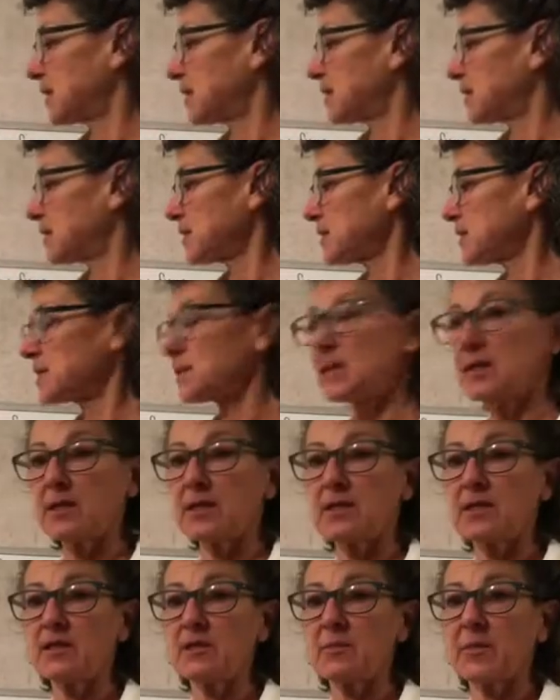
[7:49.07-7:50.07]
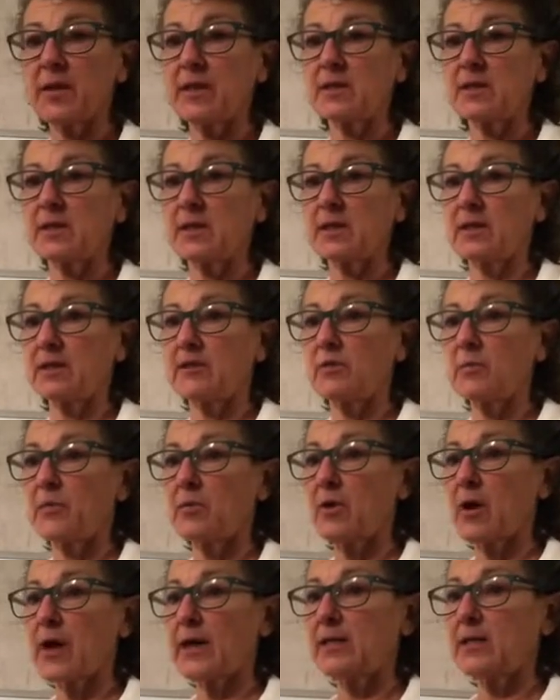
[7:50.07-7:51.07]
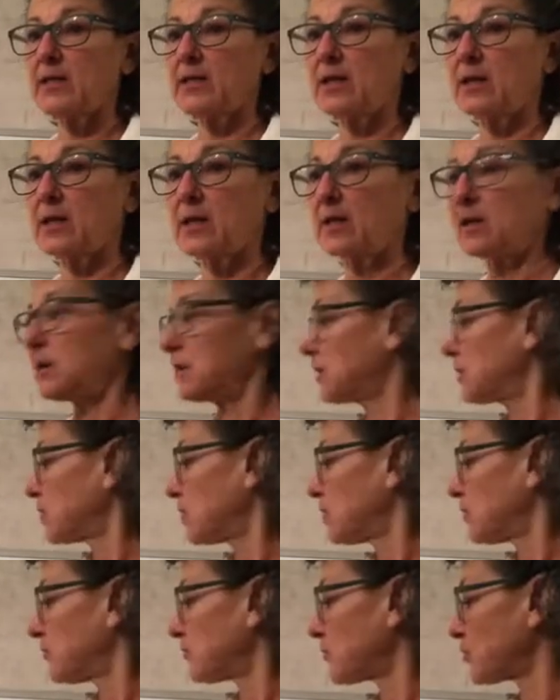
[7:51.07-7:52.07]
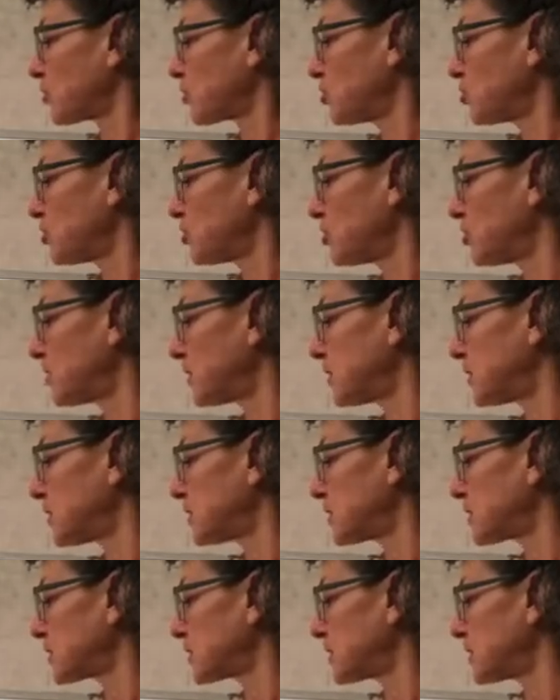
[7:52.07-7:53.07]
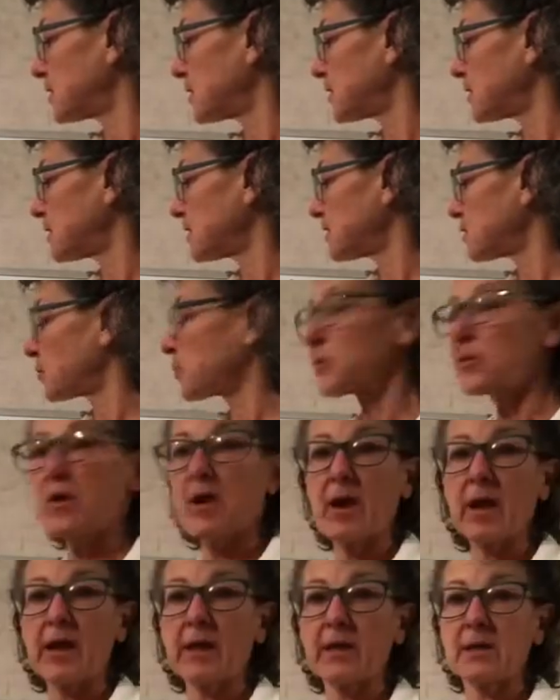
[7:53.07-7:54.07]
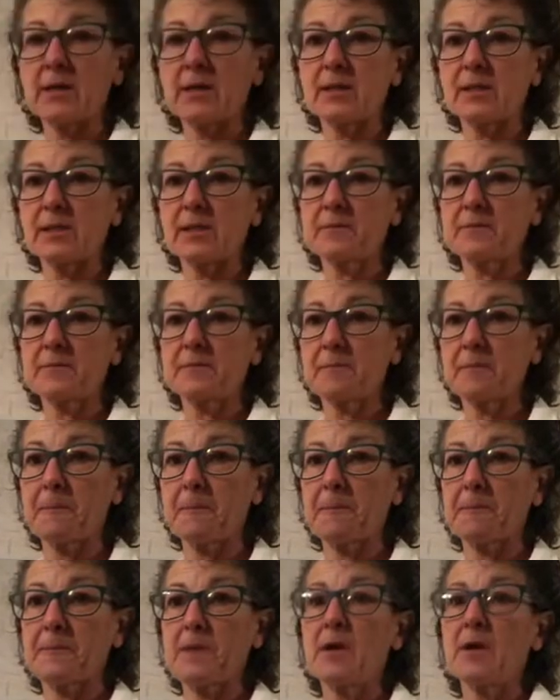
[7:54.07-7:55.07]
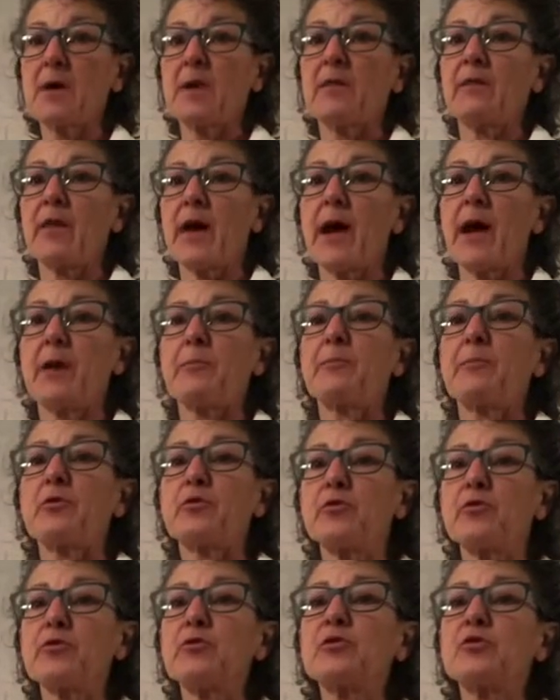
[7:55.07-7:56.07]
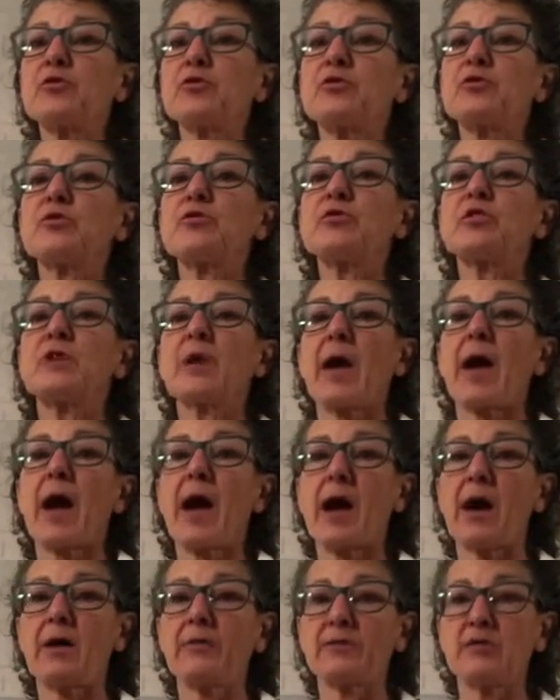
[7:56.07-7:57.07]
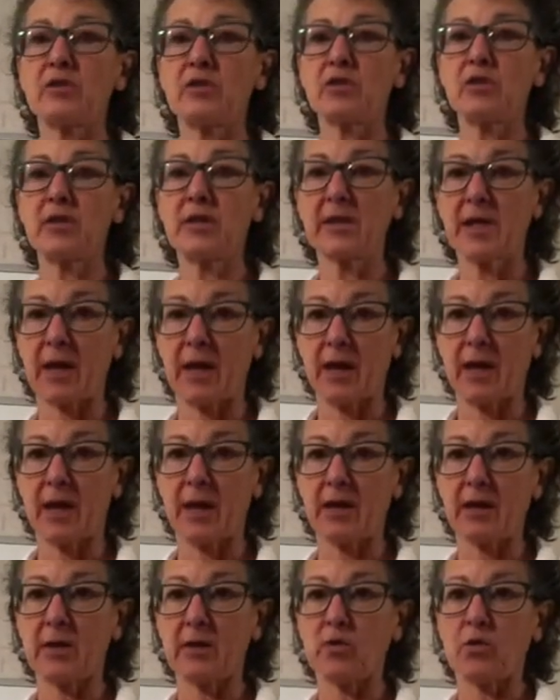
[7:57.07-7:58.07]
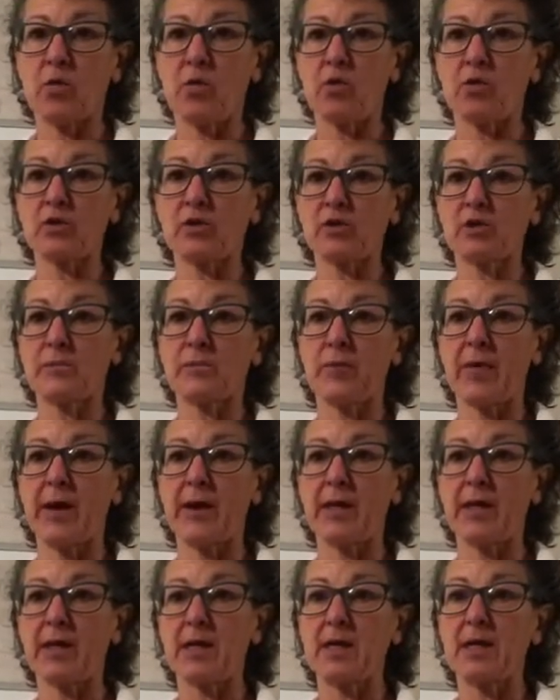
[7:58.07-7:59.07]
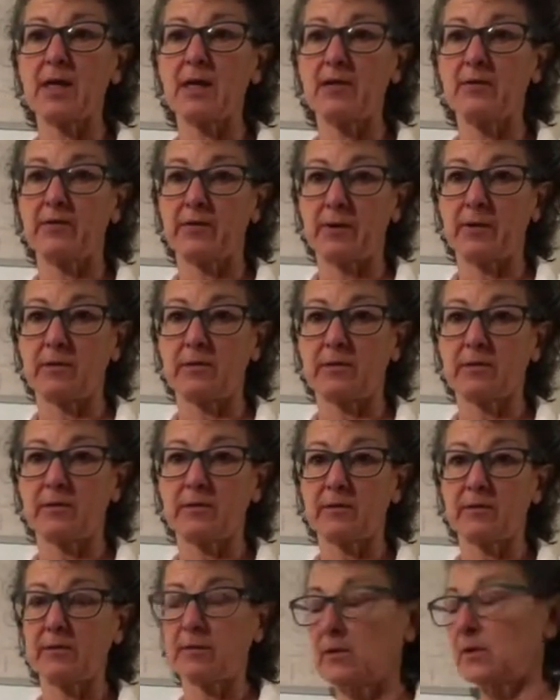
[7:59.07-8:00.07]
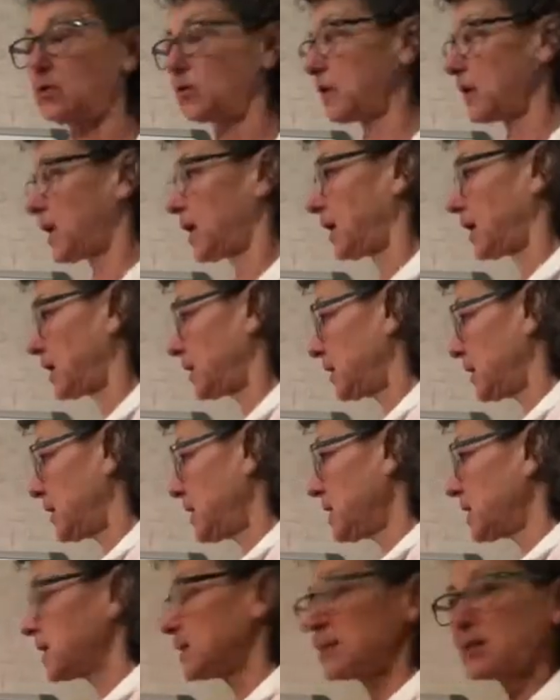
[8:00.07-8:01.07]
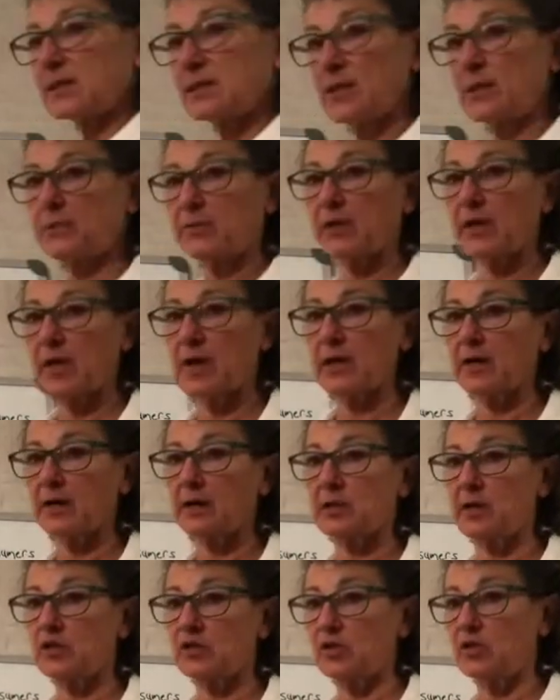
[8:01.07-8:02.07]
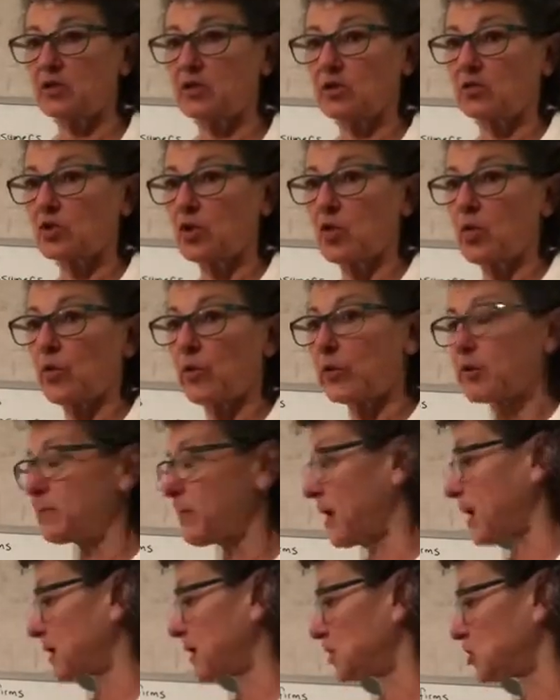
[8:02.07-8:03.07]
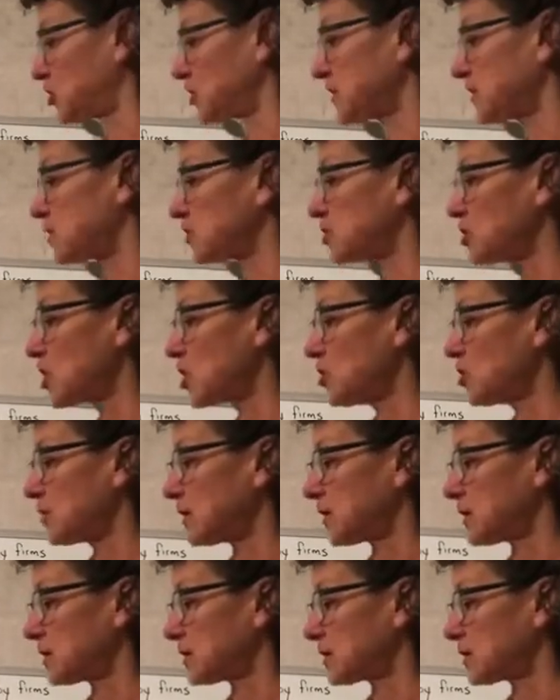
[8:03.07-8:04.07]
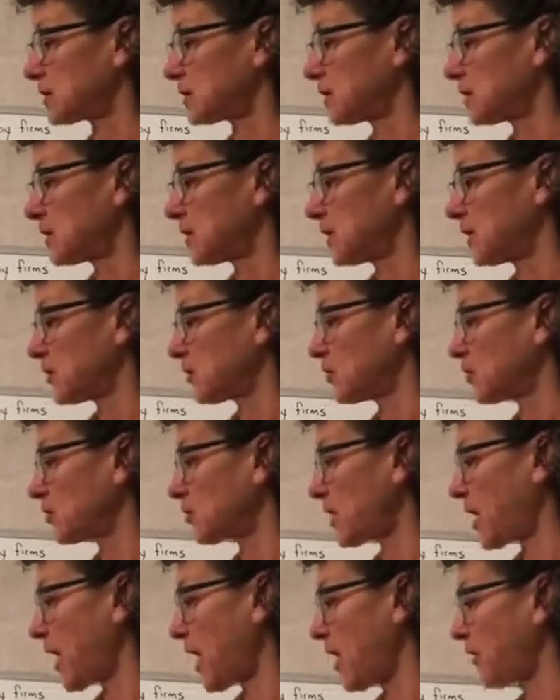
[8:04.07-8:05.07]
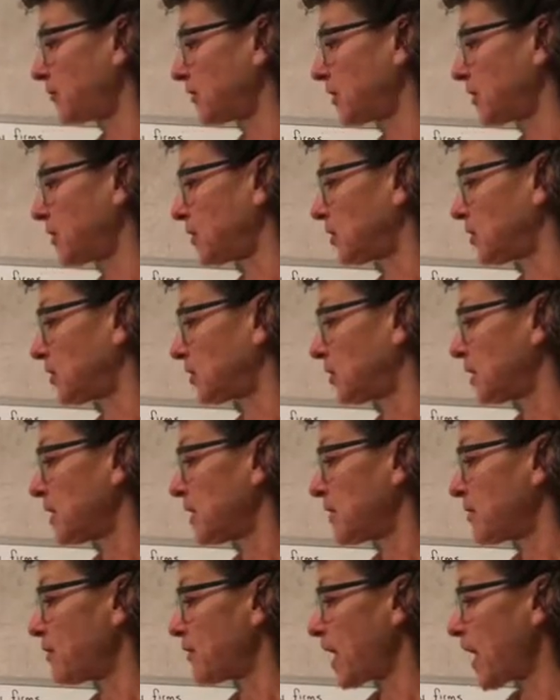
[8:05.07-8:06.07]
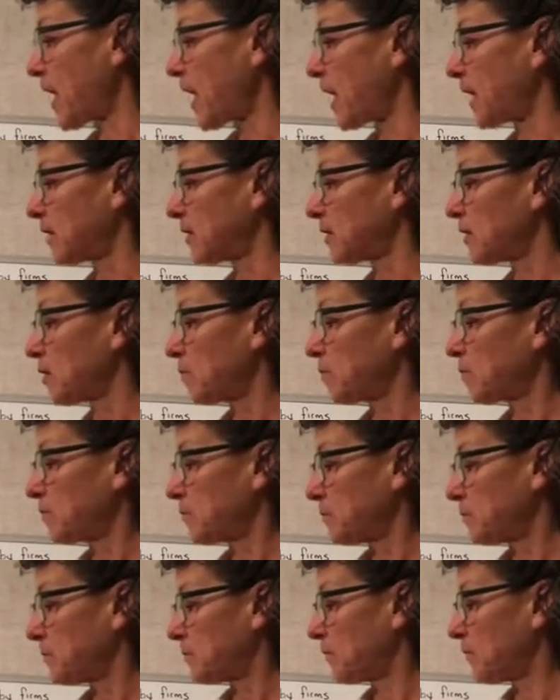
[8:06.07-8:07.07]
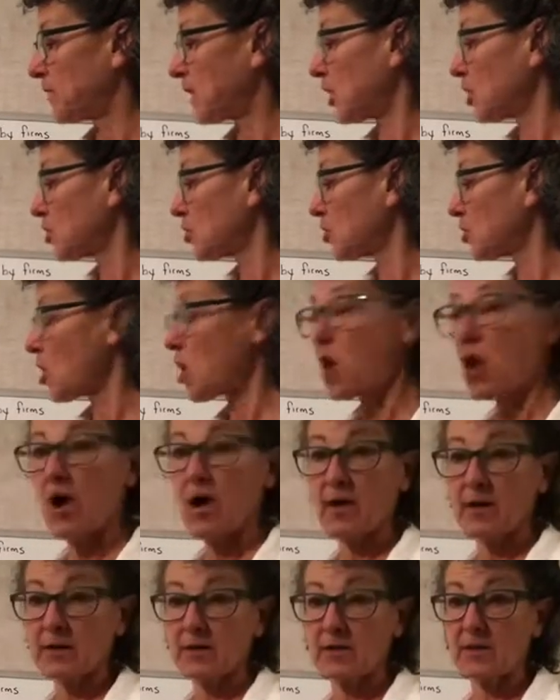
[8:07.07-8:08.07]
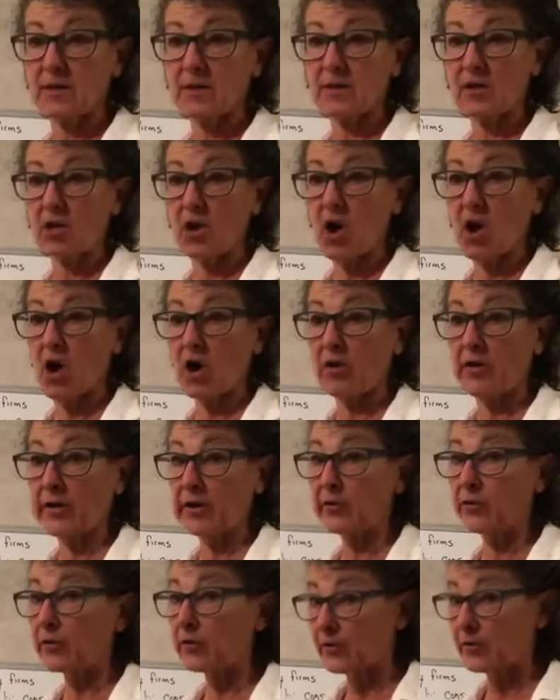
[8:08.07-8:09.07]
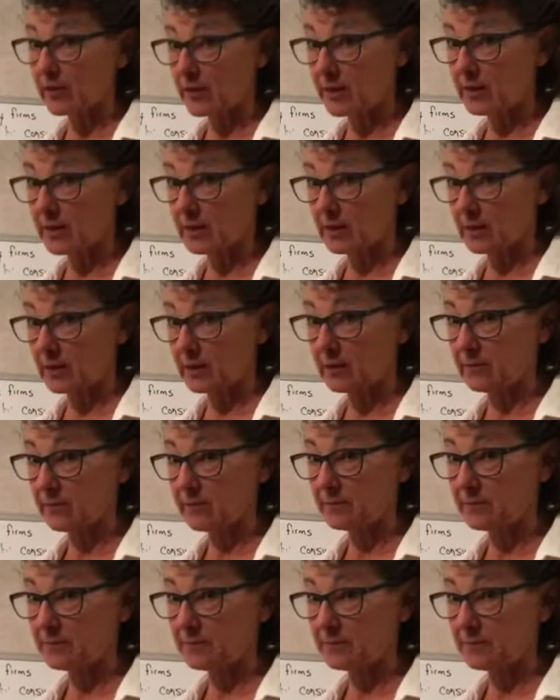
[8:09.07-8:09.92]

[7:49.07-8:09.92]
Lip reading: This is basically the pricing for the goods. This is the price that producers have to get in order to break even, okay? It's a separate calculation, so don't worry about it. Just notice the graph here that their costs are increasing.